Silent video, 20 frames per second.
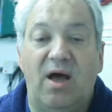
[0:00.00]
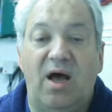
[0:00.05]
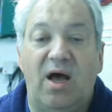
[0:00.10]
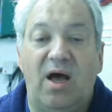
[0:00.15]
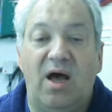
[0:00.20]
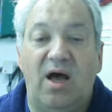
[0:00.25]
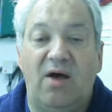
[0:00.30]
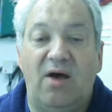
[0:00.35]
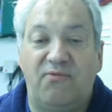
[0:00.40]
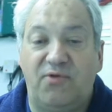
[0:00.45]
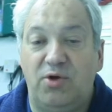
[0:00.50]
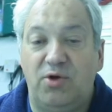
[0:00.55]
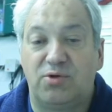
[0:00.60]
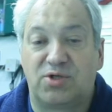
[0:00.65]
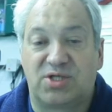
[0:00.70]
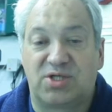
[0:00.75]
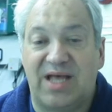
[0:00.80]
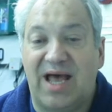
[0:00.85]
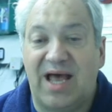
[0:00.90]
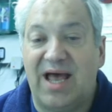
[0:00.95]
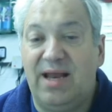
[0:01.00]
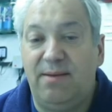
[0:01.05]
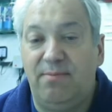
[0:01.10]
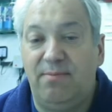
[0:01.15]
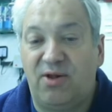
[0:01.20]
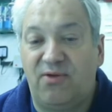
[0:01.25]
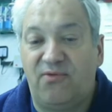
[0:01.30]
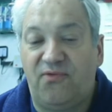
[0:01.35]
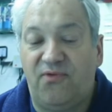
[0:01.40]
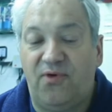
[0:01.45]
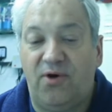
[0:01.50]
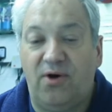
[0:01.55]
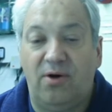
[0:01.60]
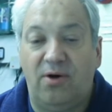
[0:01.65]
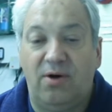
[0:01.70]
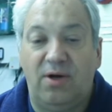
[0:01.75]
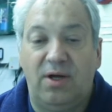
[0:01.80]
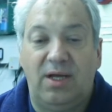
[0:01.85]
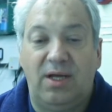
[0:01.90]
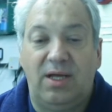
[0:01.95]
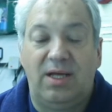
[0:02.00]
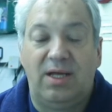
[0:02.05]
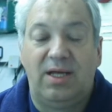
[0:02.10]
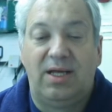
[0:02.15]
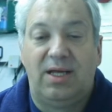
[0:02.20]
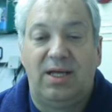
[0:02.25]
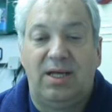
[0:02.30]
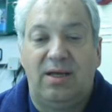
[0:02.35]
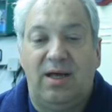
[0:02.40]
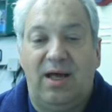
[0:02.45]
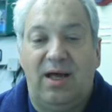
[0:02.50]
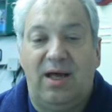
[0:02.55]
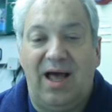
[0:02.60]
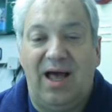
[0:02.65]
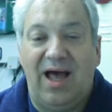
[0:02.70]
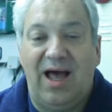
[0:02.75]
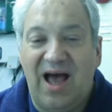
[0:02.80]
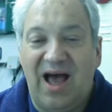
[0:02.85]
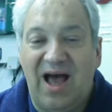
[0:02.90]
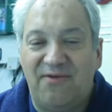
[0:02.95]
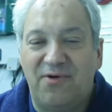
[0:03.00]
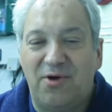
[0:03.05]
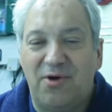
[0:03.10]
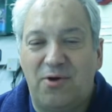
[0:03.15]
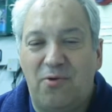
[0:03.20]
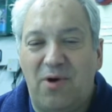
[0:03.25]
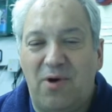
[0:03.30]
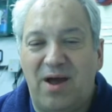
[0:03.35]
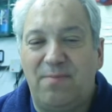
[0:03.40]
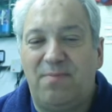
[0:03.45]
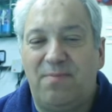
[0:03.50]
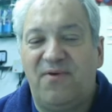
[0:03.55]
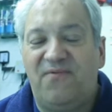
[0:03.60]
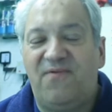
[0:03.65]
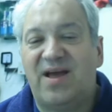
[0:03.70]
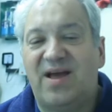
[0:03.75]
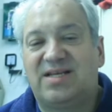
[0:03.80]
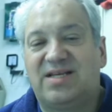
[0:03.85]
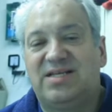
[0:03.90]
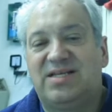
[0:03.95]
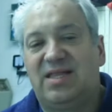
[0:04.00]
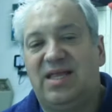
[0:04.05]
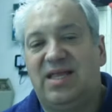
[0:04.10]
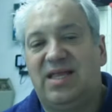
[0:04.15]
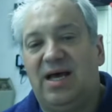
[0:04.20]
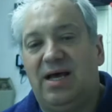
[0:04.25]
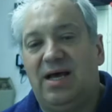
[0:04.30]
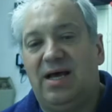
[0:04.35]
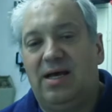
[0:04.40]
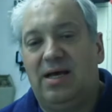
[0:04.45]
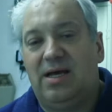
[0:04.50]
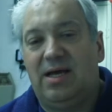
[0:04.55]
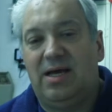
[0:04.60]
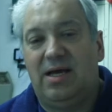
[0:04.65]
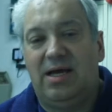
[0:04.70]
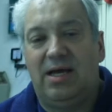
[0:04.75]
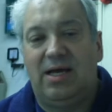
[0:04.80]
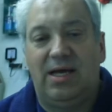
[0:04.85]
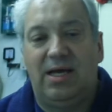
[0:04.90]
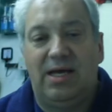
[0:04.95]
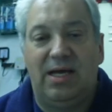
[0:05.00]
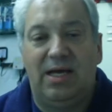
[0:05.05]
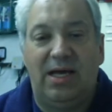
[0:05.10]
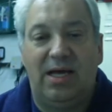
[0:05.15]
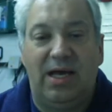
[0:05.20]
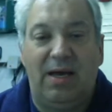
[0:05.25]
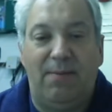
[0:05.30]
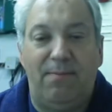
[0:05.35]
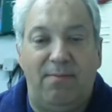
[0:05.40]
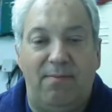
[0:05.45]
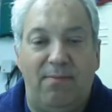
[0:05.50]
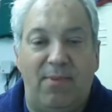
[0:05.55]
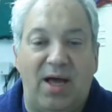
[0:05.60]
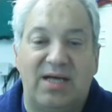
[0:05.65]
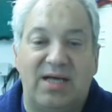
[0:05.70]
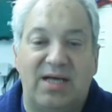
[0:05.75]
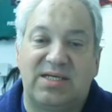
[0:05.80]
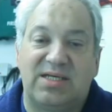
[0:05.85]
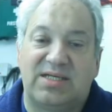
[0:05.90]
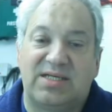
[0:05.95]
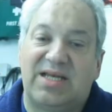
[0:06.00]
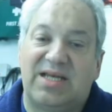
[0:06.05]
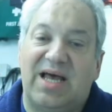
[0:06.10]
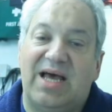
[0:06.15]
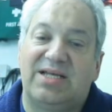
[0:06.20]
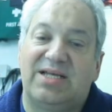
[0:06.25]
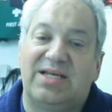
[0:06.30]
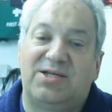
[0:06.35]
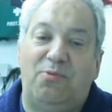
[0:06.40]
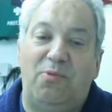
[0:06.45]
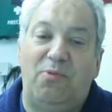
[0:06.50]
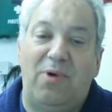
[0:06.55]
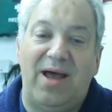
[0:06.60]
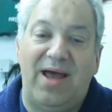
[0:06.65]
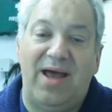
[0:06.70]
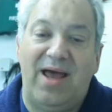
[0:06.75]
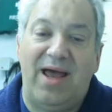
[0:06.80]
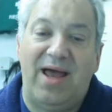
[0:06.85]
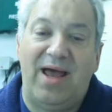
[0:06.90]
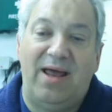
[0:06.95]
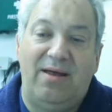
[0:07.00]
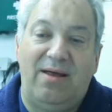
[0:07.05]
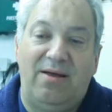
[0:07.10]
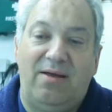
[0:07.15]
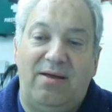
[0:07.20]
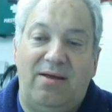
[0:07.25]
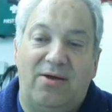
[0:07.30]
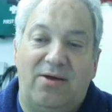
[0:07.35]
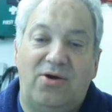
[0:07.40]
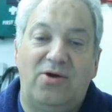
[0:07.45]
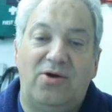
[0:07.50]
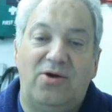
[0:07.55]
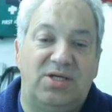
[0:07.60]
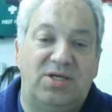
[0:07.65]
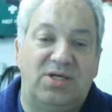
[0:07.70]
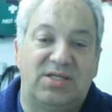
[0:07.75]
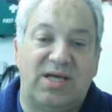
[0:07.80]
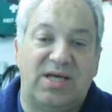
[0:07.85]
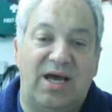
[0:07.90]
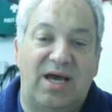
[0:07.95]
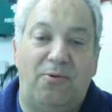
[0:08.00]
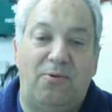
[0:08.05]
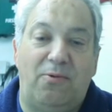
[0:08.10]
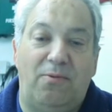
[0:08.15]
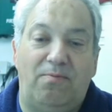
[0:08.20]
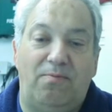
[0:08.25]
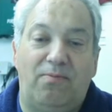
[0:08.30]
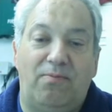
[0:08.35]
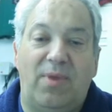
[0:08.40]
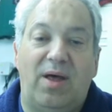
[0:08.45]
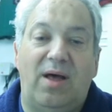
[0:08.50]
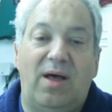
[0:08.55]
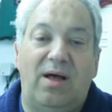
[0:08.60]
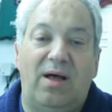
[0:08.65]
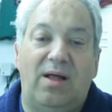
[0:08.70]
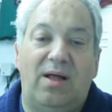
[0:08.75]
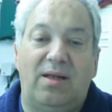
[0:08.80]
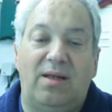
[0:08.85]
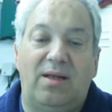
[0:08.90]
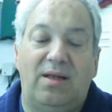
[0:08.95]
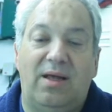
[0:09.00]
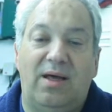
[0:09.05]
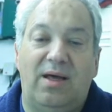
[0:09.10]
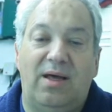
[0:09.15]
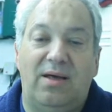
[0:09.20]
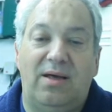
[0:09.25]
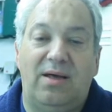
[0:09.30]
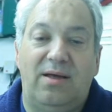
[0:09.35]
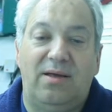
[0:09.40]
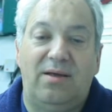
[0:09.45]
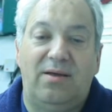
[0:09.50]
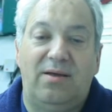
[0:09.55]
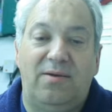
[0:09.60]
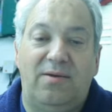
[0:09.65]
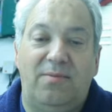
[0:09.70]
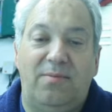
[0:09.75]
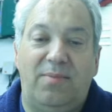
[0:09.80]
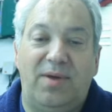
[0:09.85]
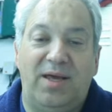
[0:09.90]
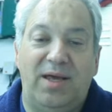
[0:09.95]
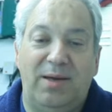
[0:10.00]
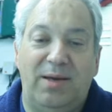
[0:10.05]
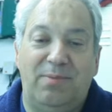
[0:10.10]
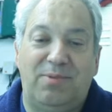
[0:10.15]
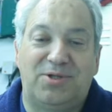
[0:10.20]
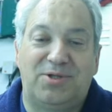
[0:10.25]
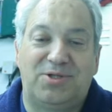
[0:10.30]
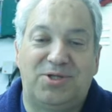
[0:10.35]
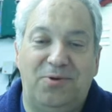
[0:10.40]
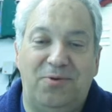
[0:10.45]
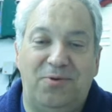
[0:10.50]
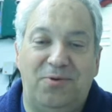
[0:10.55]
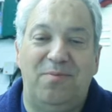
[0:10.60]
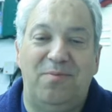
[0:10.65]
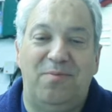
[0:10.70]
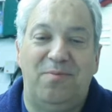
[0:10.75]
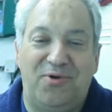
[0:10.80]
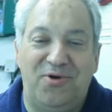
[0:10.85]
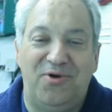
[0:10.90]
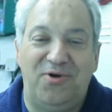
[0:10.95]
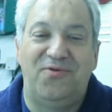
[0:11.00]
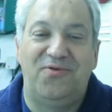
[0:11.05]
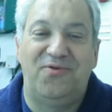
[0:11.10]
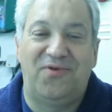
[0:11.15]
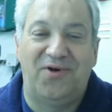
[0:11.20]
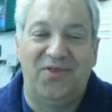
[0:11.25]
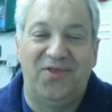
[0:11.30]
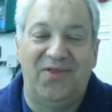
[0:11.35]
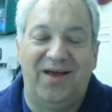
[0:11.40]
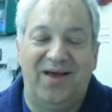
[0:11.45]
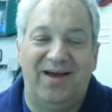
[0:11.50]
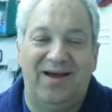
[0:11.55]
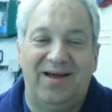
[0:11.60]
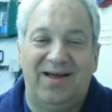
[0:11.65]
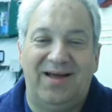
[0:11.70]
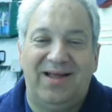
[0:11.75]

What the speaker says: I've used that end mill for. I haven't quite perfected that. As I start to wear cutters out, I'll be able to improve on that.